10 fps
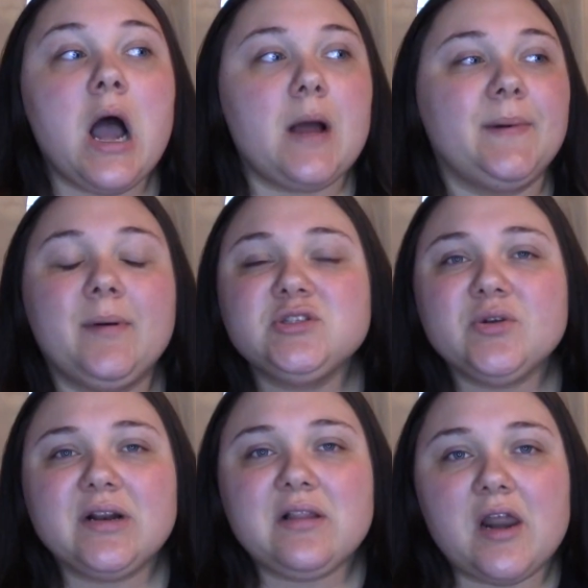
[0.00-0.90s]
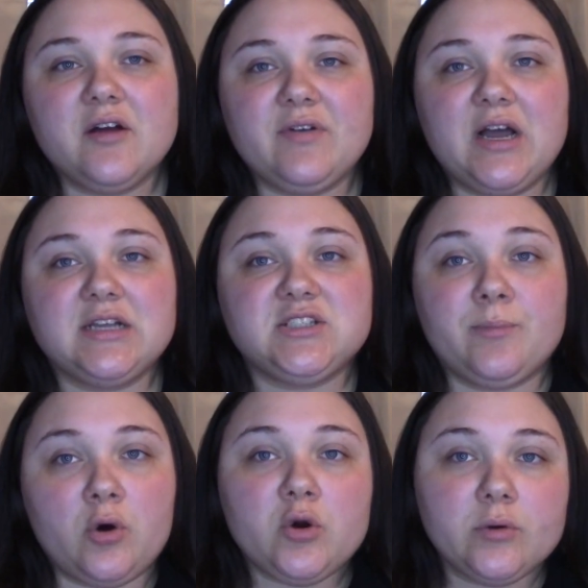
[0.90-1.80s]
I'm also in a lot of
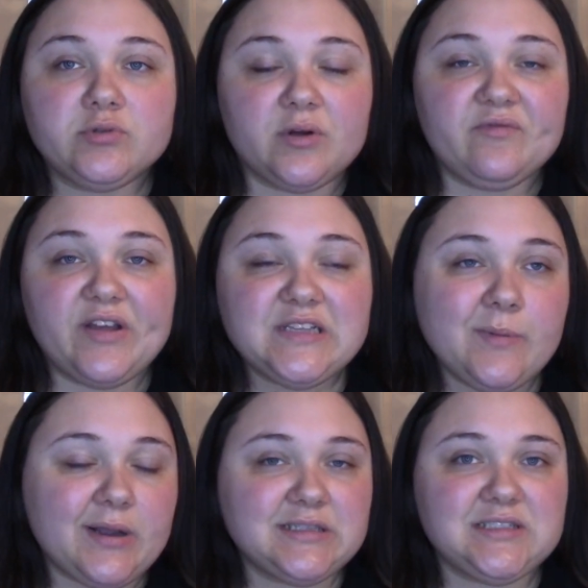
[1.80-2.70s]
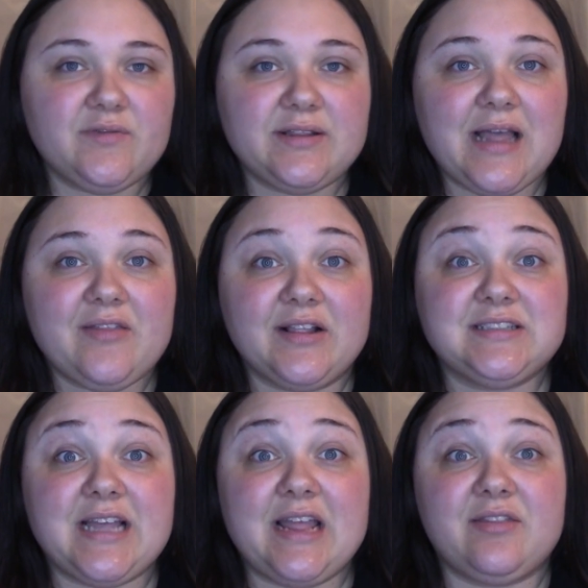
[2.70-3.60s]
support groups on Facebook and stuff like
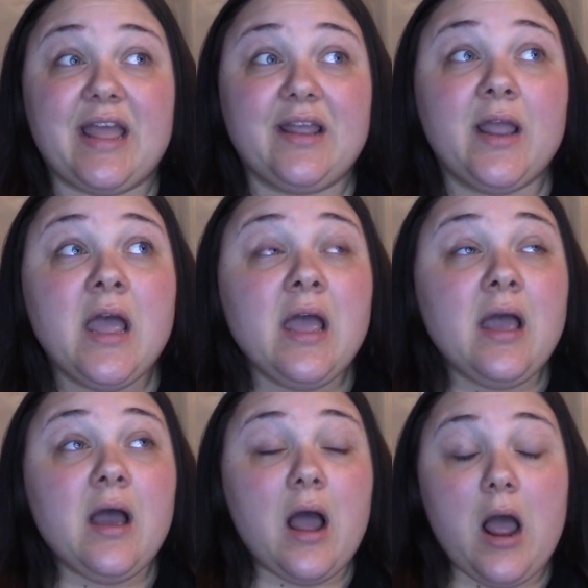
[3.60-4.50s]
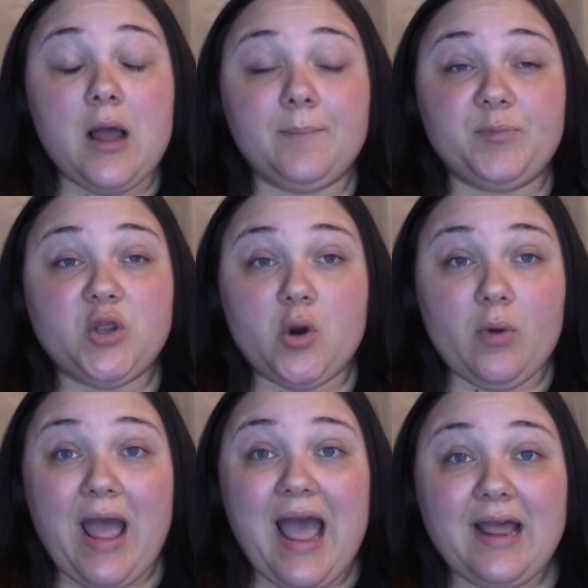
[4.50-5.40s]
that say they, you
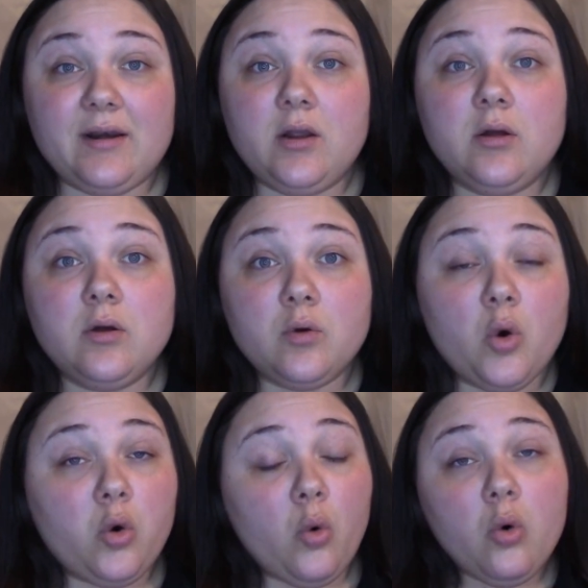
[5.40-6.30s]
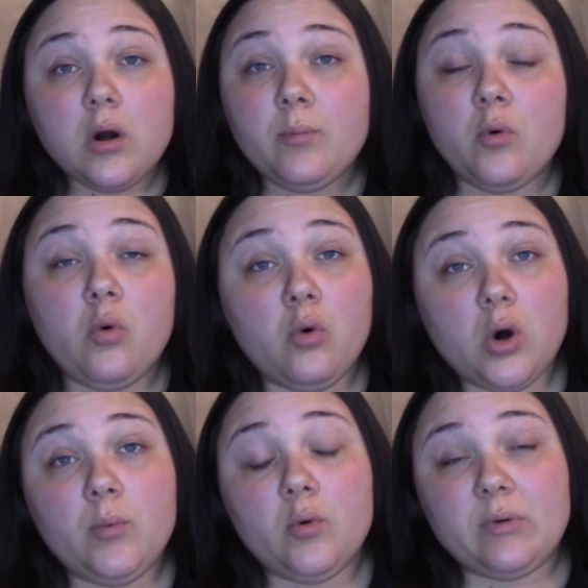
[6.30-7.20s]
know, had
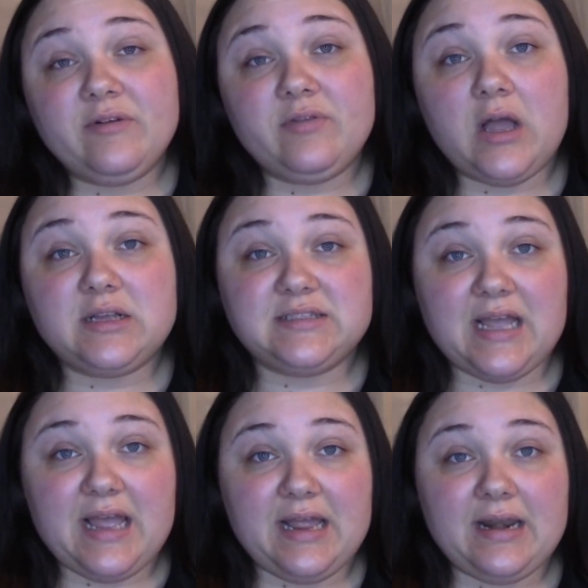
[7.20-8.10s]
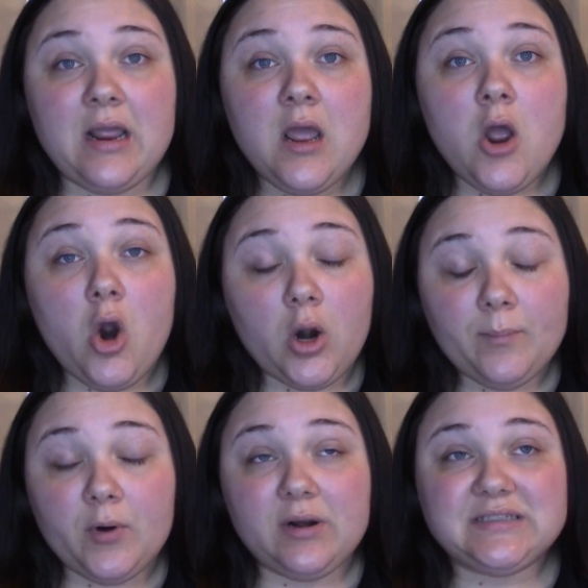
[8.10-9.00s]
horrible reflux and
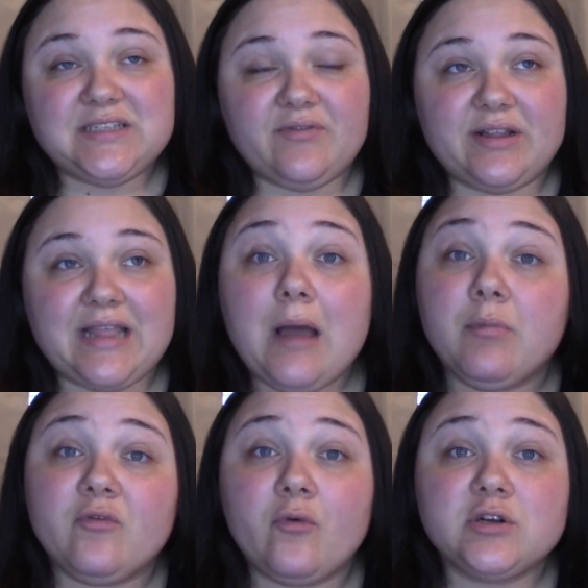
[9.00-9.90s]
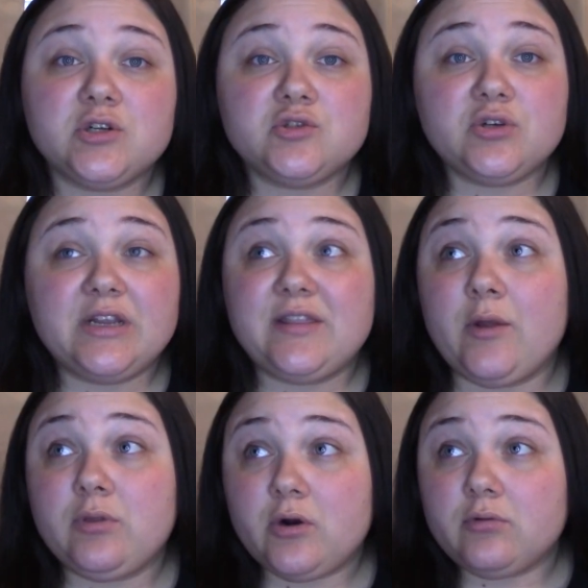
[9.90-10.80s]
heartburn and stuff like that before surgery.
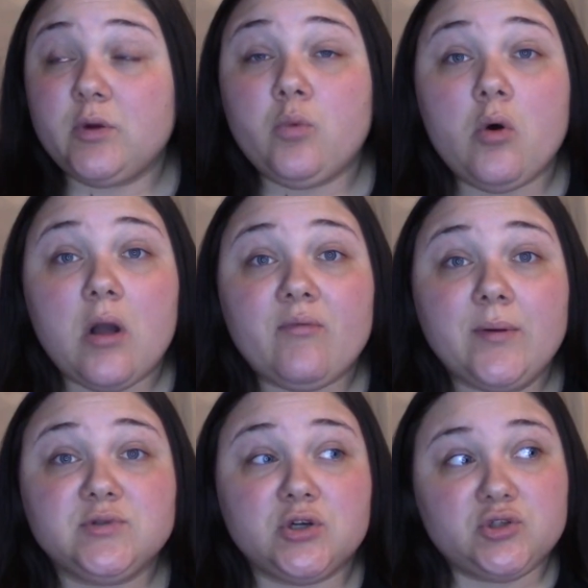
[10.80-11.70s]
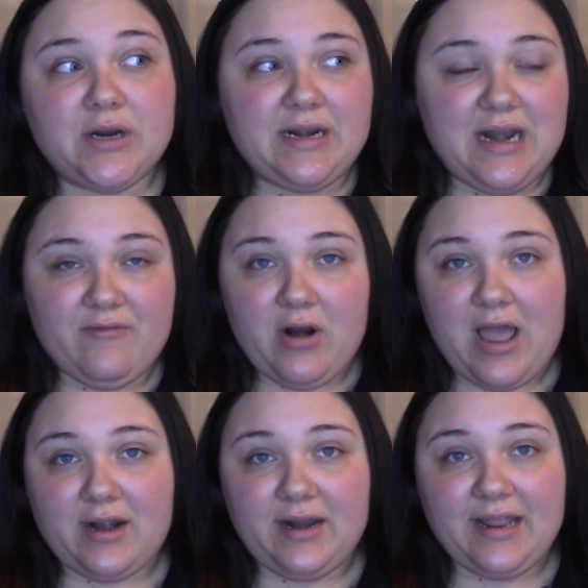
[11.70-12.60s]
They literally woke up from surgery and never
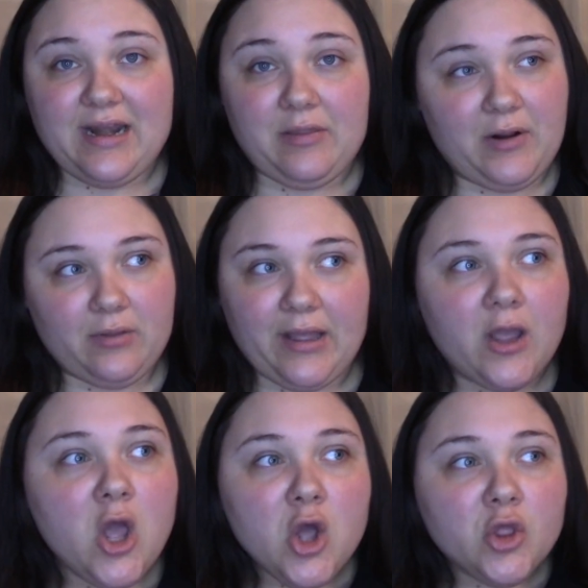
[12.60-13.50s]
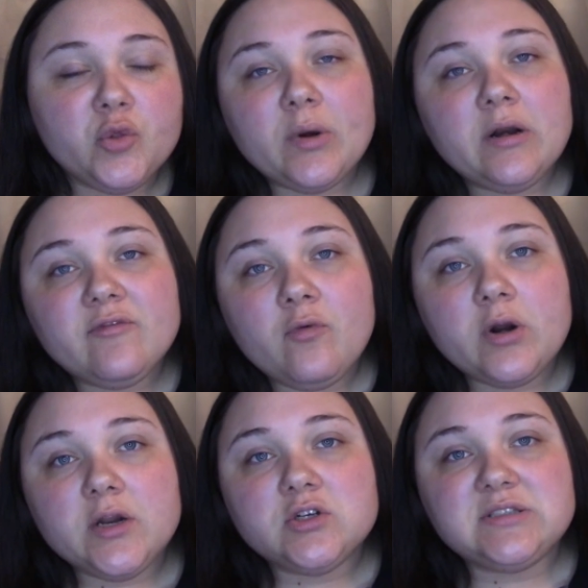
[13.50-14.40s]
had it again, and they're like 3 or
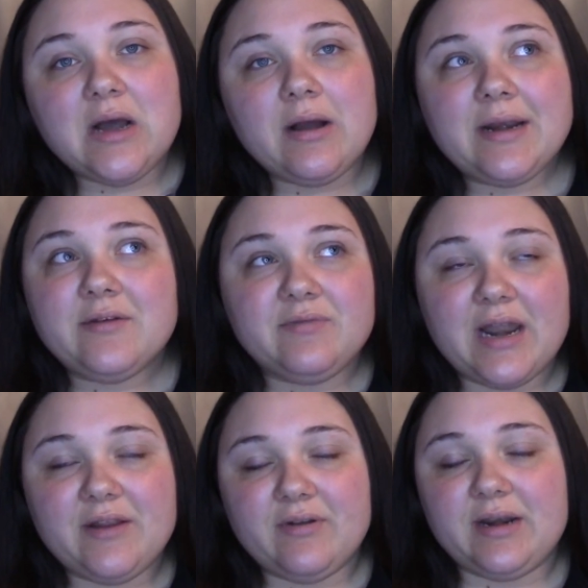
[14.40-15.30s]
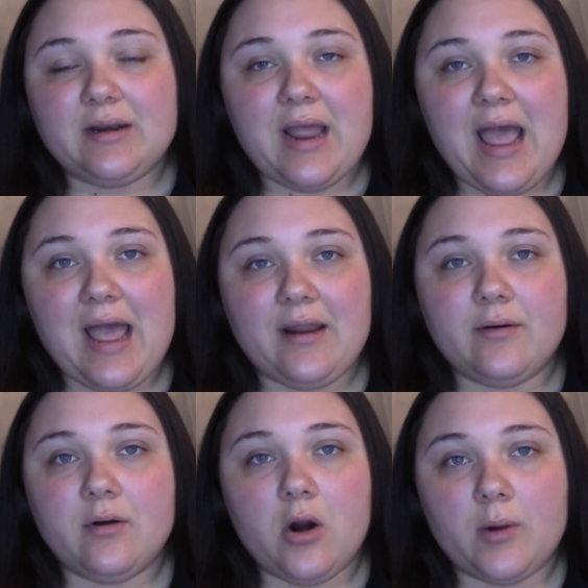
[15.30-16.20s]
4 years out and have not even
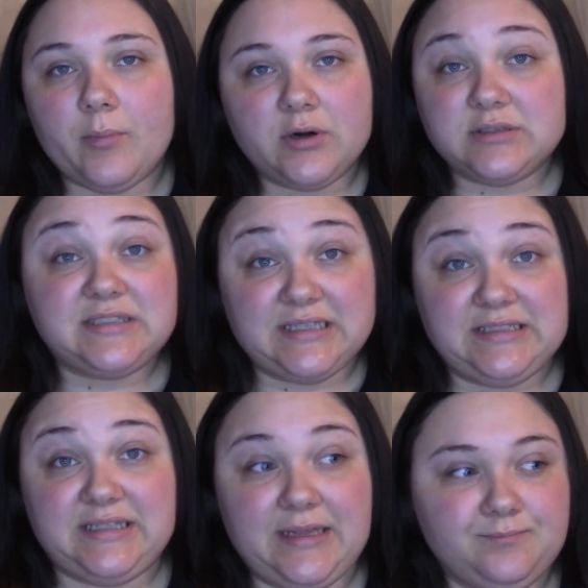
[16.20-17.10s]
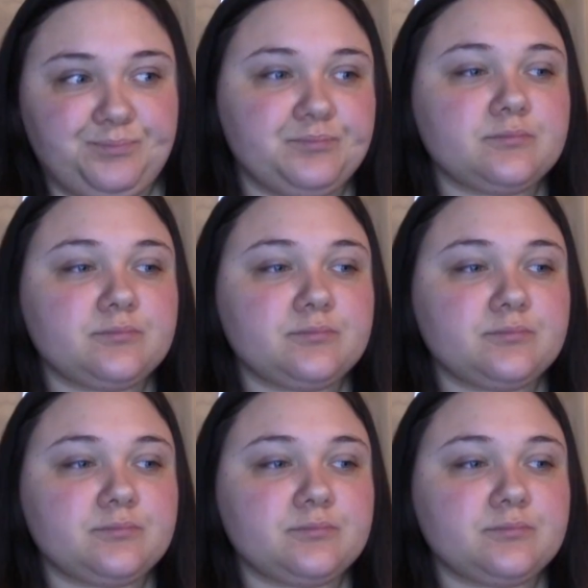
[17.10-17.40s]
had heartburn since then.